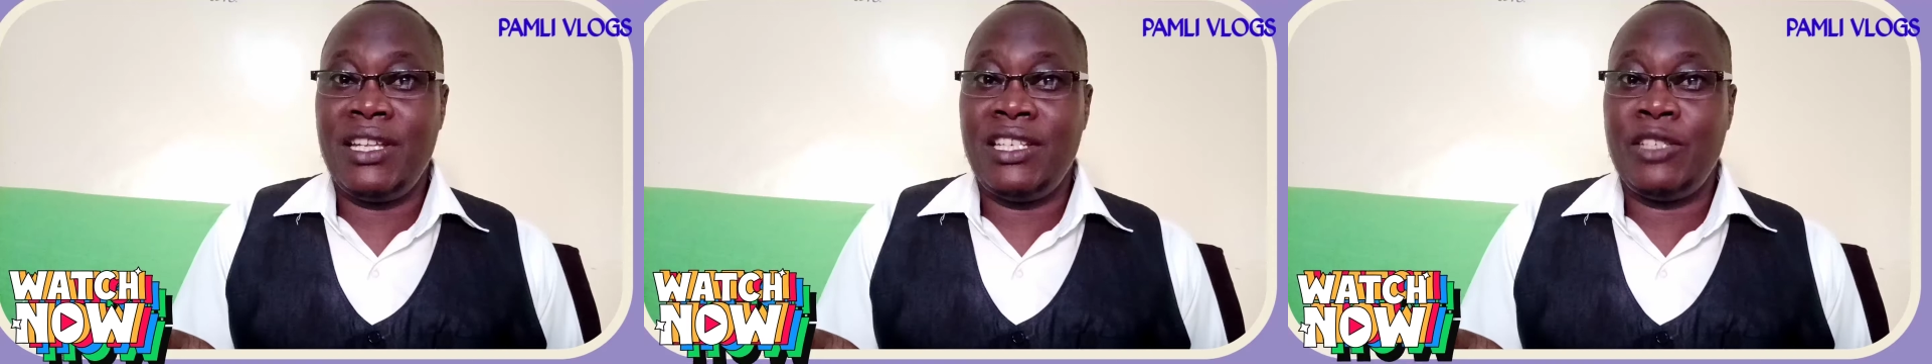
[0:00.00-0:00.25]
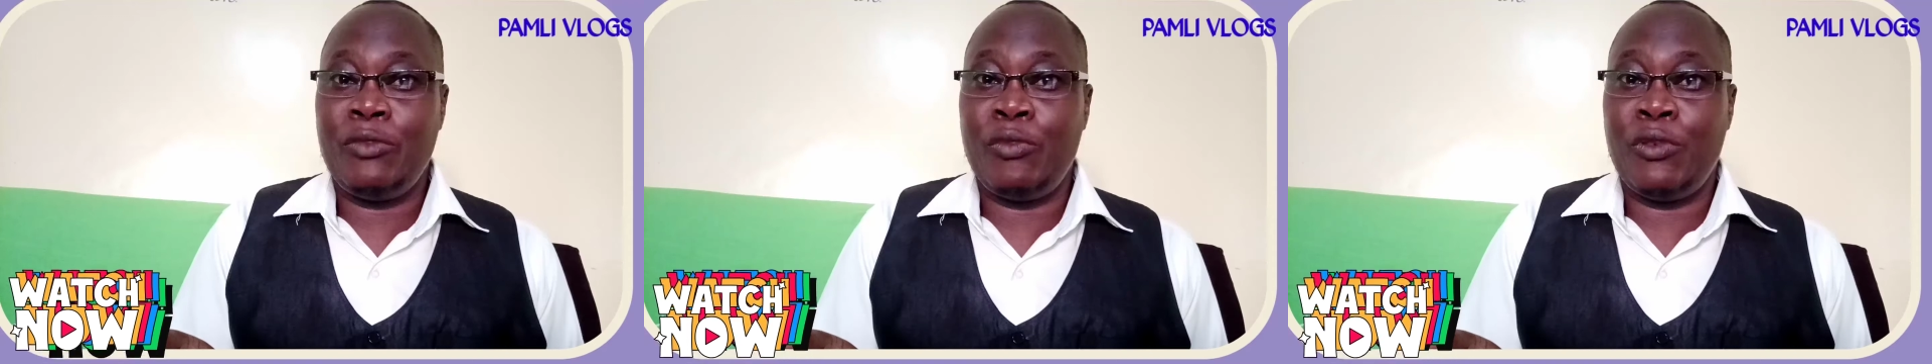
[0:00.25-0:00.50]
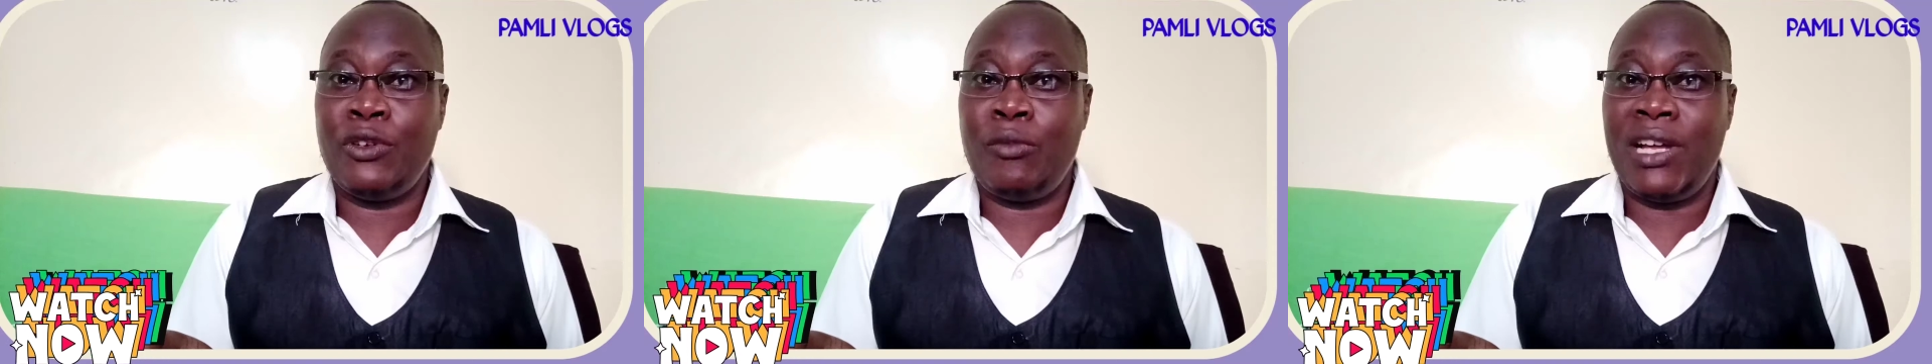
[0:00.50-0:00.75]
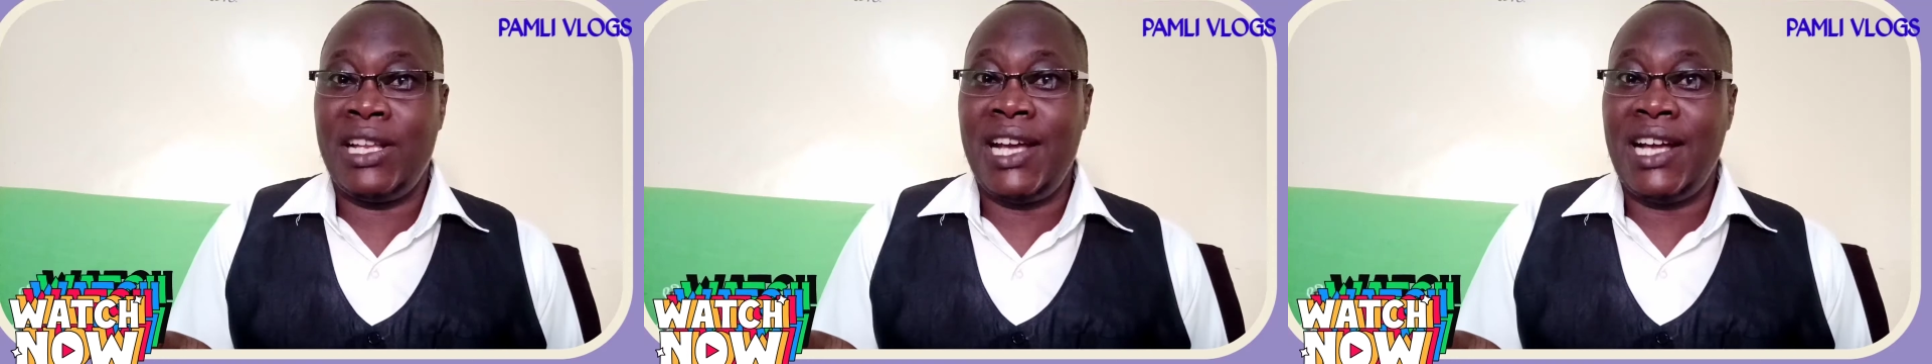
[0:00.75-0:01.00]
days people
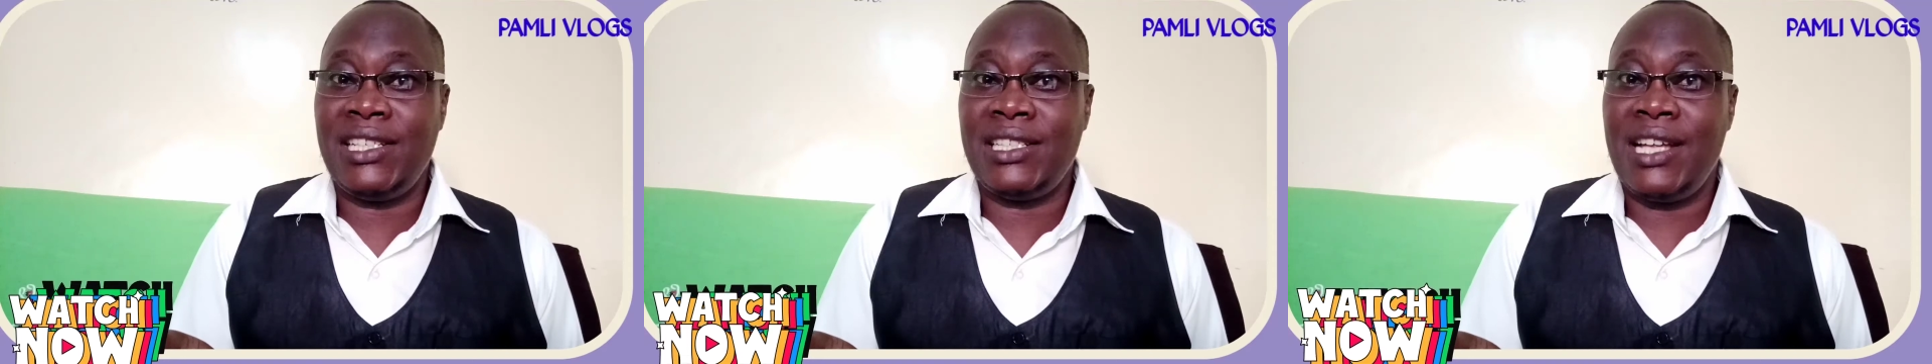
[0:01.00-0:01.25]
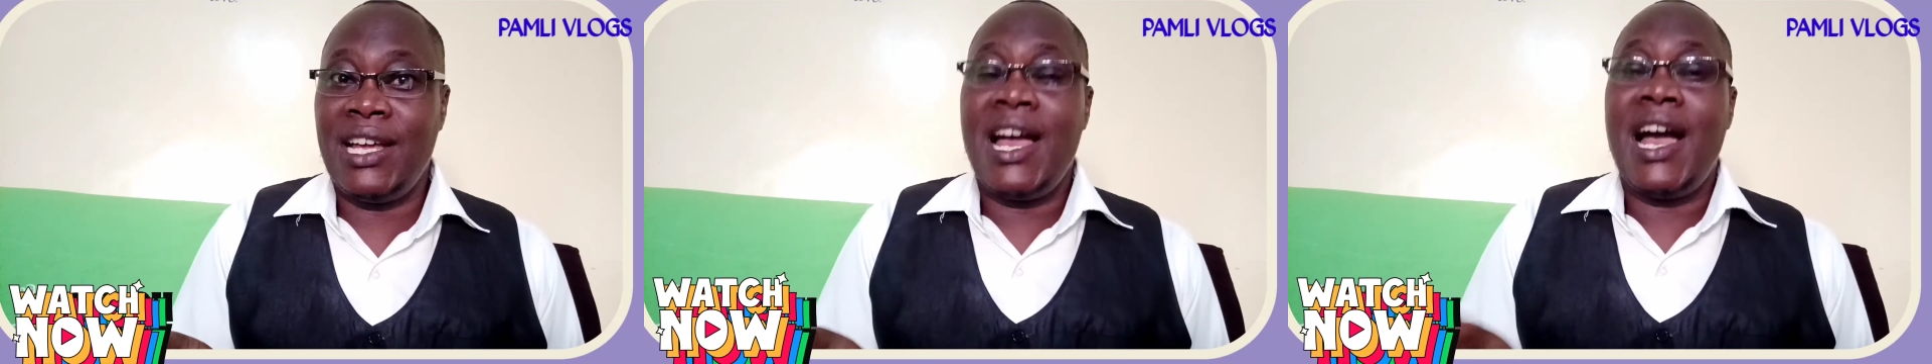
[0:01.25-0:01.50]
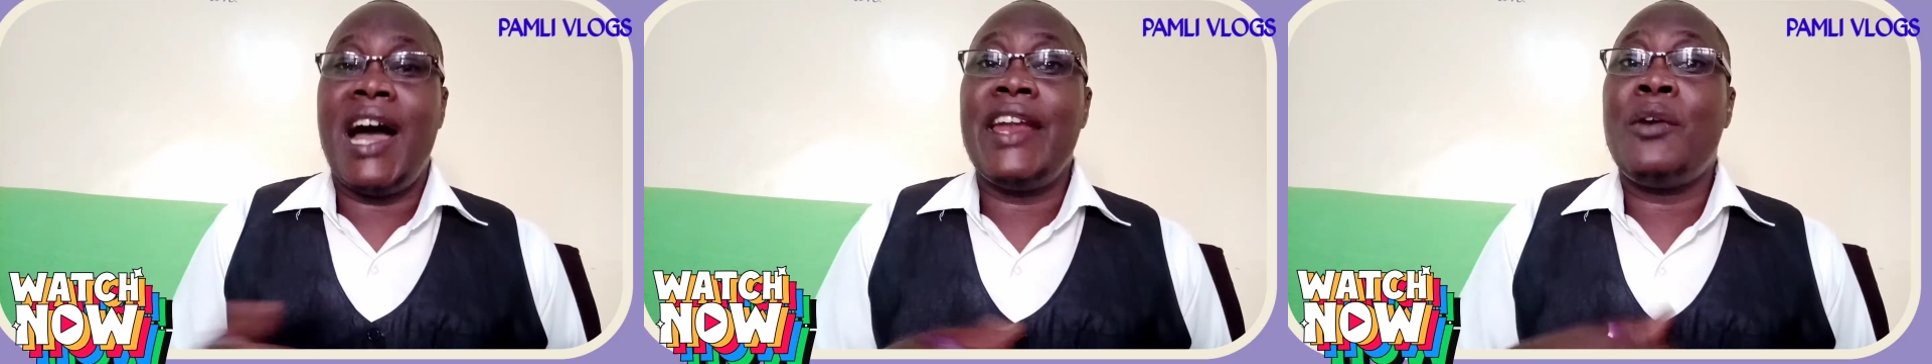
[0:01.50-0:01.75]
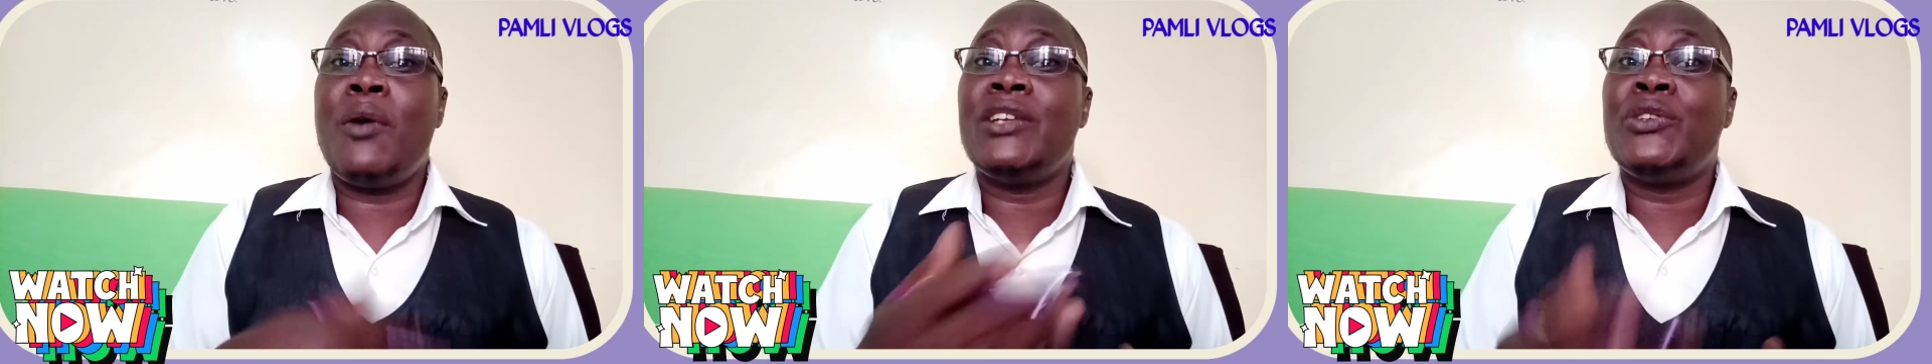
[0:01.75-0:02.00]
normally ask,
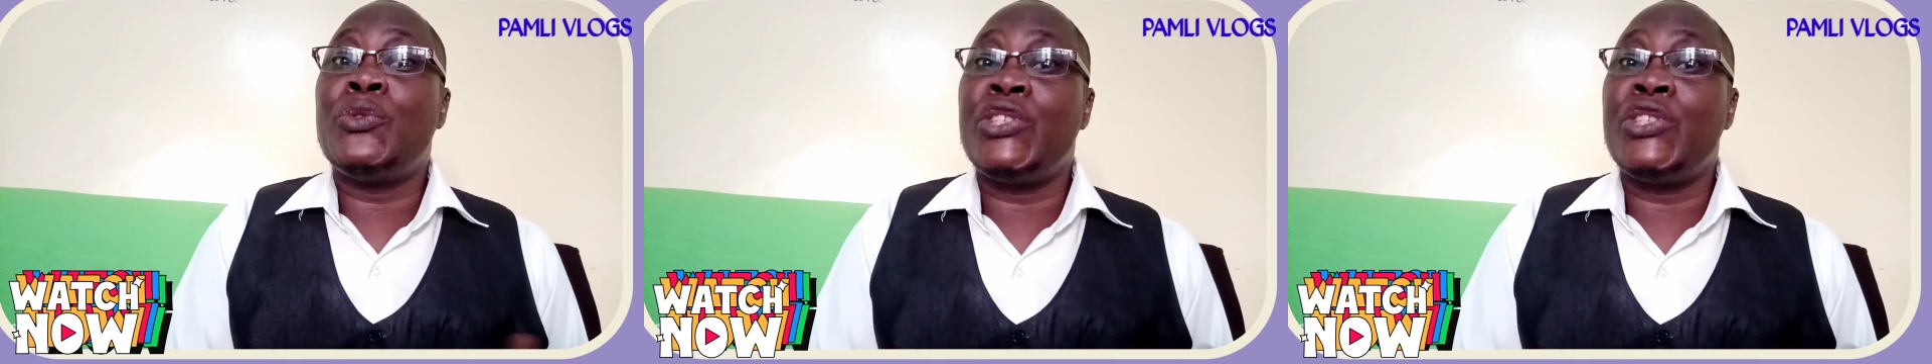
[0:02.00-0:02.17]
and I want